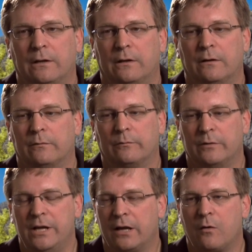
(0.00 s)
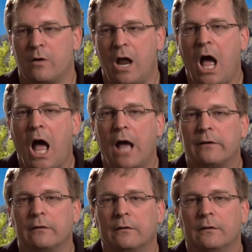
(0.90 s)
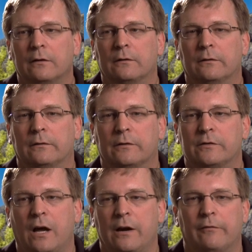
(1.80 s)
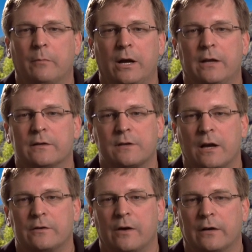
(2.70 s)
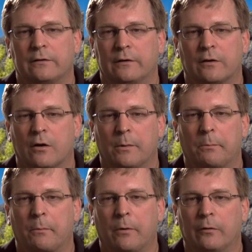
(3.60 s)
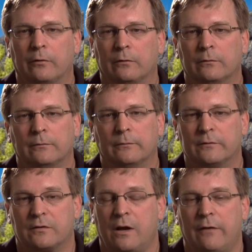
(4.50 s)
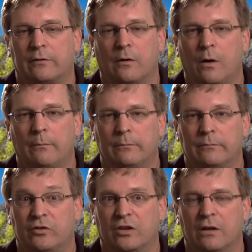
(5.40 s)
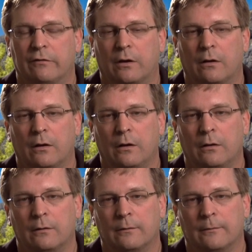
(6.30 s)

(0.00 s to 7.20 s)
you know, Nick or not, there's not enough money in this contract, in the Kirby proposal. It's going to have to go up significantly.